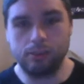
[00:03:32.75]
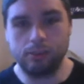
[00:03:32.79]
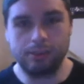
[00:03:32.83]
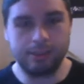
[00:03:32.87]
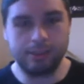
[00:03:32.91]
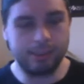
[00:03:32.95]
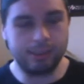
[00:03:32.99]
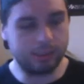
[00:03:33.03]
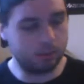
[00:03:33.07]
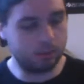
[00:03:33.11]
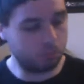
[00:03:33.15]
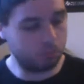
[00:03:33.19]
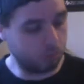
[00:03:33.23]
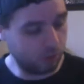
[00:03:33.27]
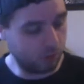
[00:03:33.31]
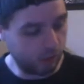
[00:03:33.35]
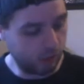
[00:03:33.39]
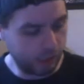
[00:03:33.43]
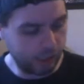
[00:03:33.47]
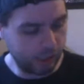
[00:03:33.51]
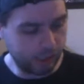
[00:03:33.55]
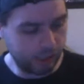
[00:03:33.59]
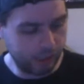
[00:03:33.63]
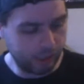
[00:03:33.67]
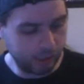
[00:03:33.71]

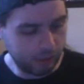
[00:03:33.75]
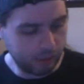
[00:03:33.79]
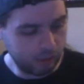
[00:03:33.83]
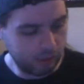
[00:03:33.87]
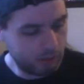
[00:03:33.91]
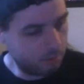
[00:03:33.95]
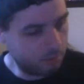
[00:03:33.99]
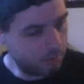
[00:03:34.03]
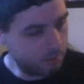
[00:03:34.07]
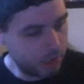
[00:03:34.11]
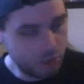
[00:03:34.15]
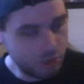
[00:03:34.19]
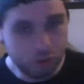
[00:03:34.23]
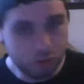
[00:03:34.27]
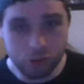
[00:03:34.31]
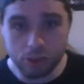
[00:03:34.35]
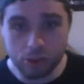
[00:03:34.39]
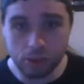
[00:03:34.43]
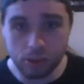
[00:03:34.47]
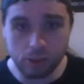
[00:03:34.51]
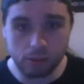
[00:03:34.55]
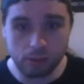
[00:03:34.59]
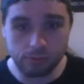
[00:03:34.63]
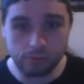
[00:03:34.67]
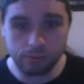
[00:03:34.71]
display it on my
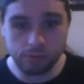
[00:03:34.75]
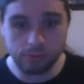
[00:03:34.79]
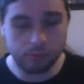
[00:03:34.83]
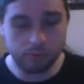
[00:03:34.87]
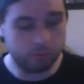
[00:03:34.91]
shelf